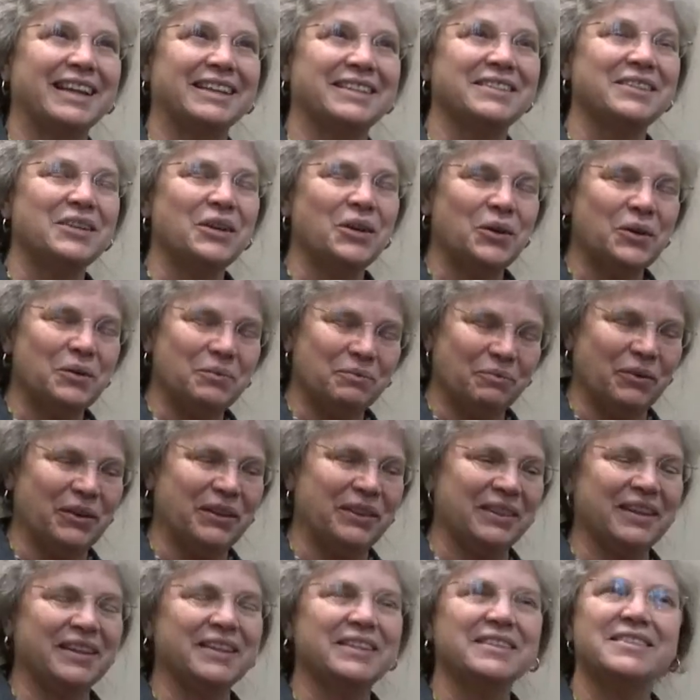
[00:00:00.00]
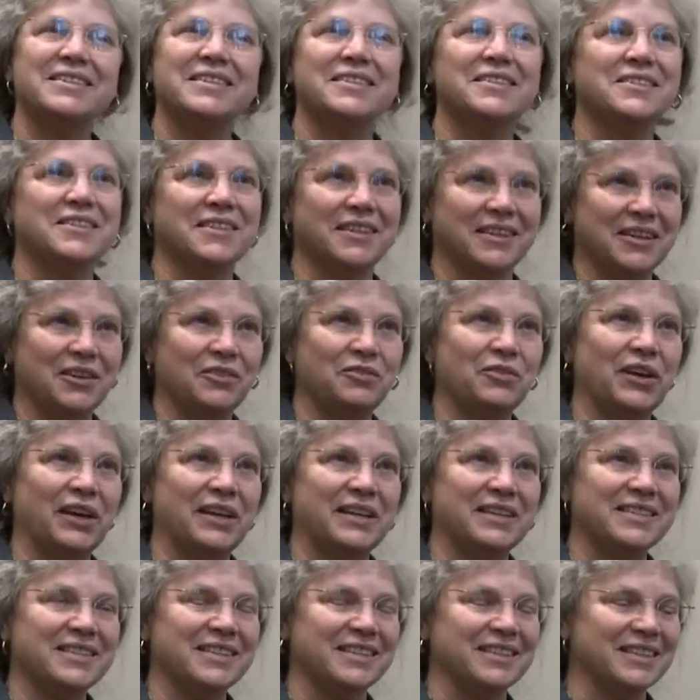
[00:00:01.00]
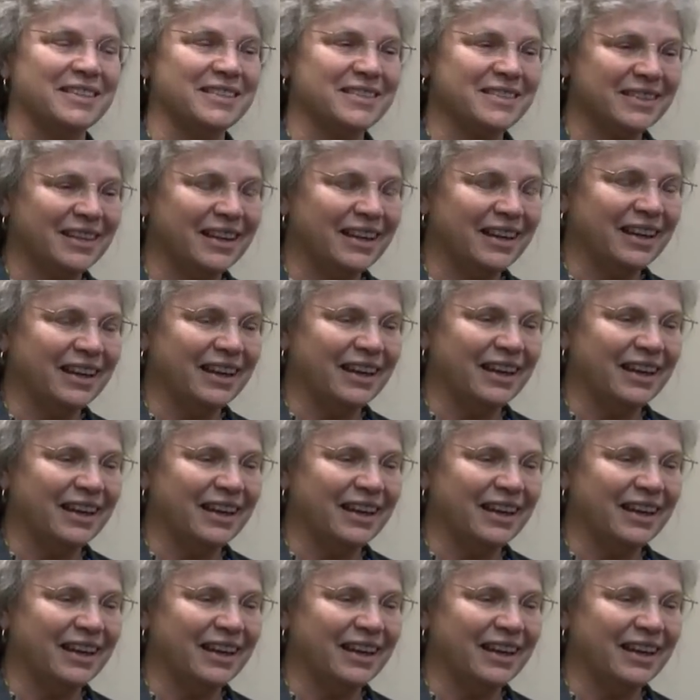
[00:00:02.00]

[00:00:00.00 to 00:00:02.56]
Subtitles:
That's what the consistent advice is.